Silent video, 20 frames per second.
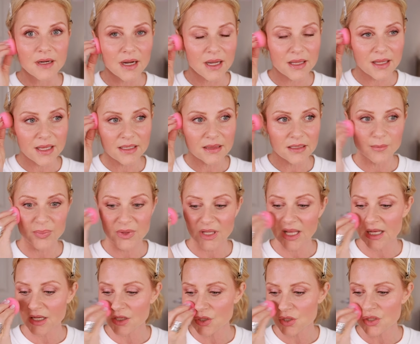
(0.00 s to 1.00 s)
I like the
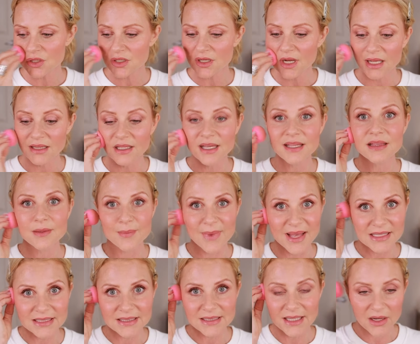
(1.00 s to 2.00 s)
blush. I like the
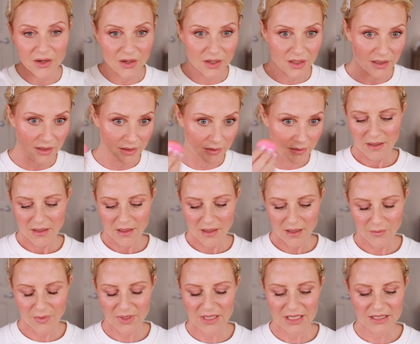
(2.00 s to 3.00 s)
mascara.
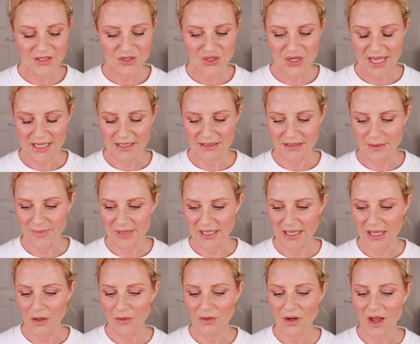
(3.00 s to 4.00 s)
I want to check
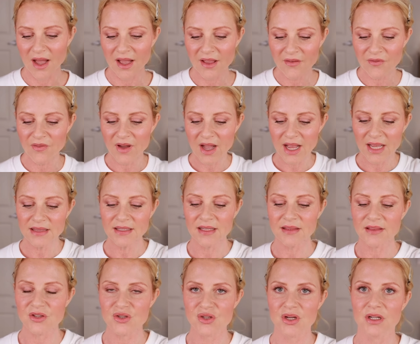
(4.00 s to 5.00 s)
something out. I find
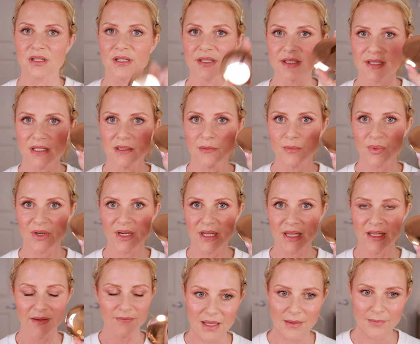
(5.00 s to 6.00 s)
that the Charlotte
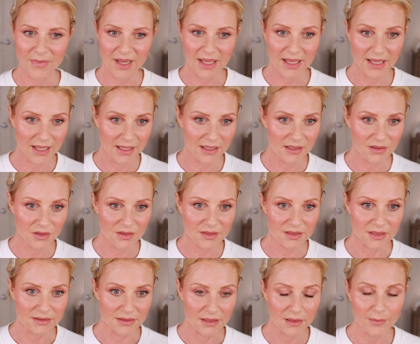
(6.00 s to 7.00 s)
Tilbury, in my head, it
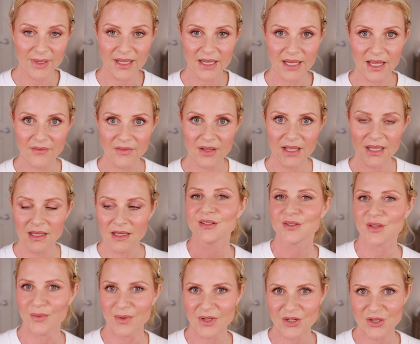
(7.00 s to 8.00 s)
looks a little bit heavy.
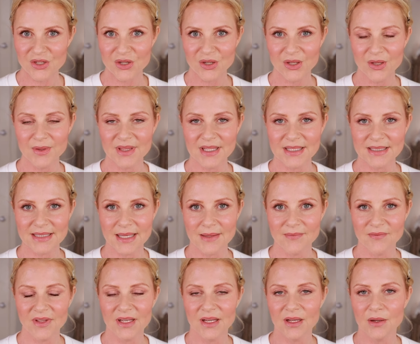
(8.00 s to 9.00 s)
So I want to show you in the
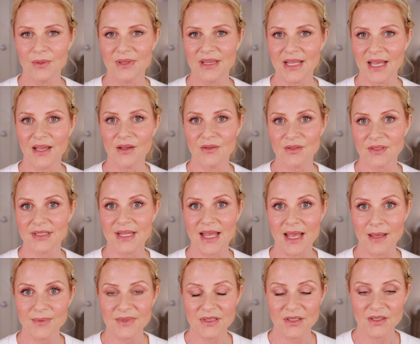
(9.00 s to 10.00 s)
same video what the Haus
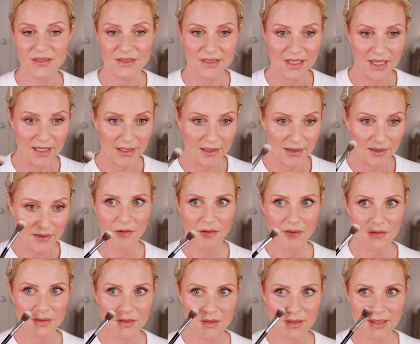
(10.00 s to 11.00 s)
Labs looks like.
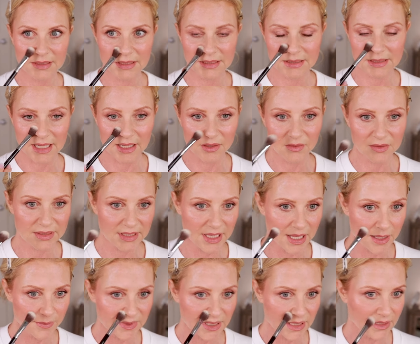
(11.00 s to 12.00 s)
So this is the Haus
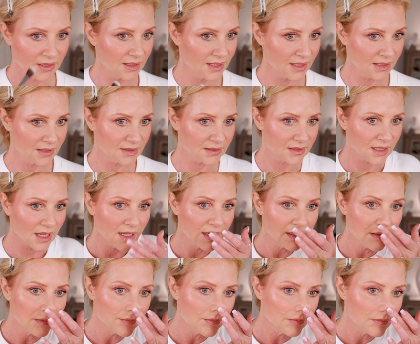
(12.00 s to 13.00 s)
Labs on this
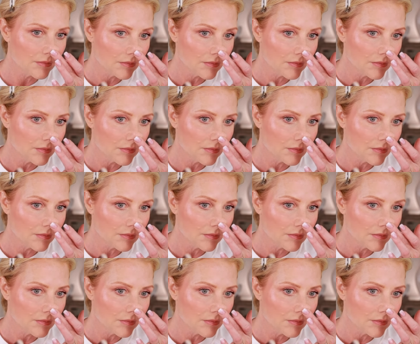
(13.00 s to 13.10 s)
side.